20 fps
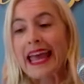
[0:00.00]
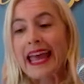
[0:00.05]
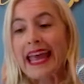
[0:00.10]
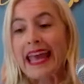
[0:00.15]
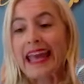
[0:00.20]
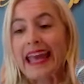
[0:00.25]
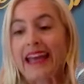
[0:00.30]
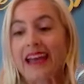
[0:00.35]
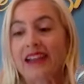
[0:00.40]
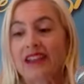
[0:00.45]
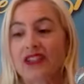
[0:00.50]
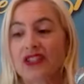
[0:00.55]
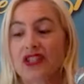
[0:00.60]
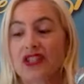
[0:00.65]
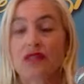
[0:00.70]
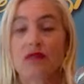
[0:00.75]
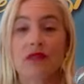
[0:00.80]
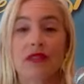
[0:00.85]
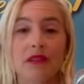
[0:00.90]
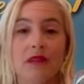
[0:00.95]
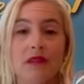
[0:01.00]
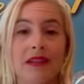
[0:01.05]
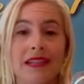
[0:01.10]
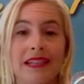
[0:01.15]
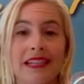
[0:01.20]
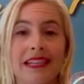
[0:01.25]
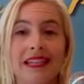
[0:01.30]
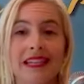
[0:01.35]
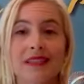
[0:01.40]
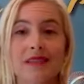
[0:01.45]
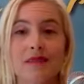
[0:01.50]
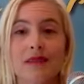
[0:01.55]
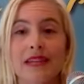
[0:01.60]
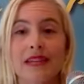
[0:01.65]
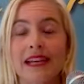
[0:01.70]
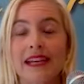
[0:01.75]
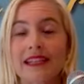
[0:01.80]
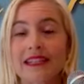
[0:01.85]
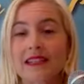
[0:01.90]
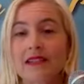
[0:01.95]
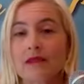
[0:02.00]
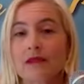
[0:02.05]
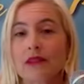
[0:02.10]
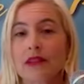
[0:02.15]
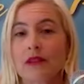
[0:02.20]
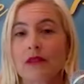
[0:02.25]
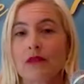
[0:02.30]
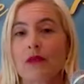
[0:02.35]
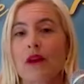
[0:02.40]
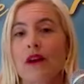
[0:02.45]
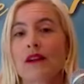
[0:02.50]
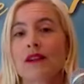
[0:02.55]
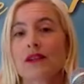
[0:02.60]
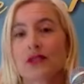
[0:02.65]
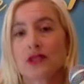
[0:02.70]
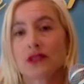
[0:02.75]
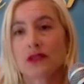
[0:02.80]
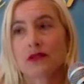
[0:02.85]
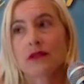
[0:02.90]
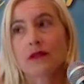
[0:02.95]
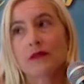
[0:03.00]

and she really wanted to kiss me and I didn't really want to.